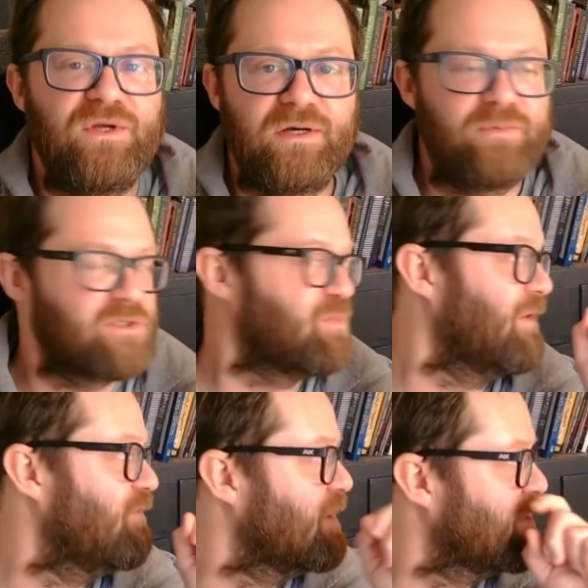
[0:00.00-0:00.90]
Olympics, but I
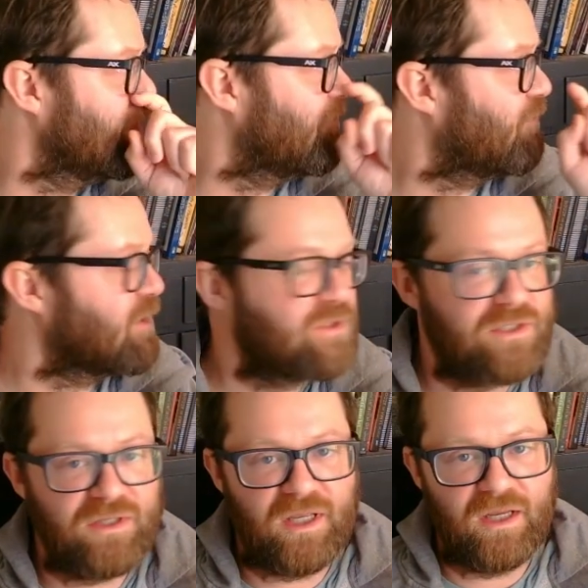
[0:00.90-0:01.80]
feel like the
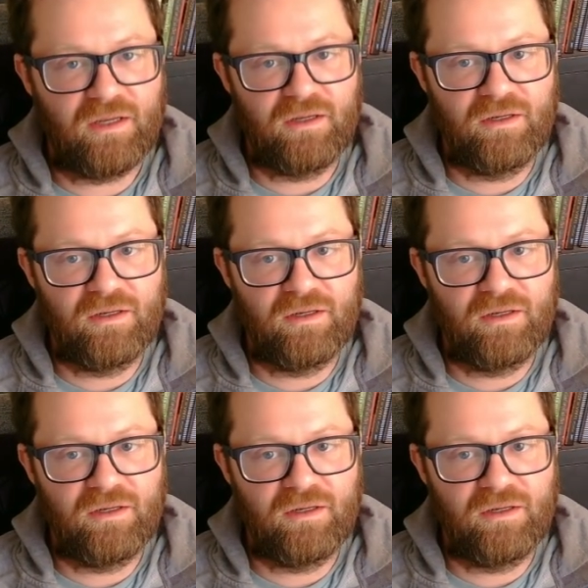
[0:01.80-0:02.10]
first thing